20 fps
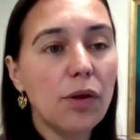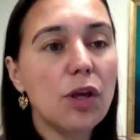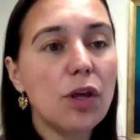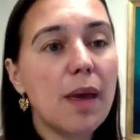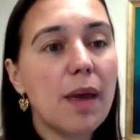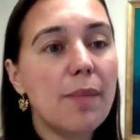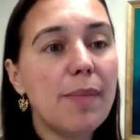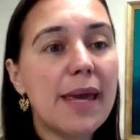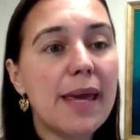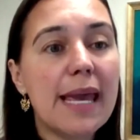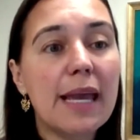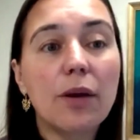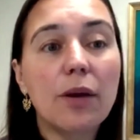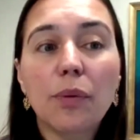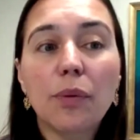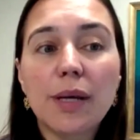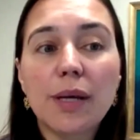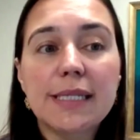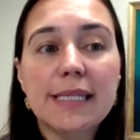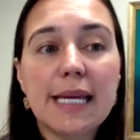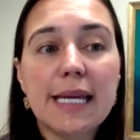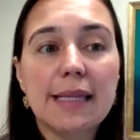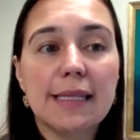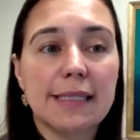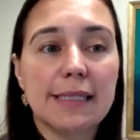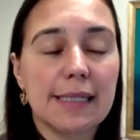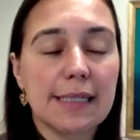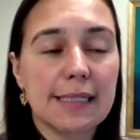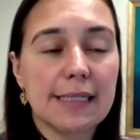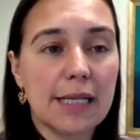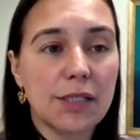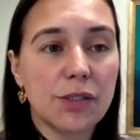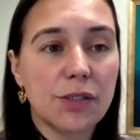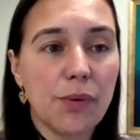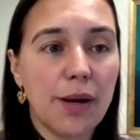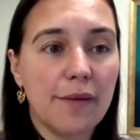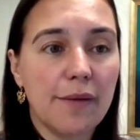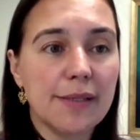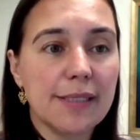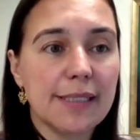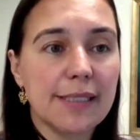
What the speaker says: you may be increasing the success rate of the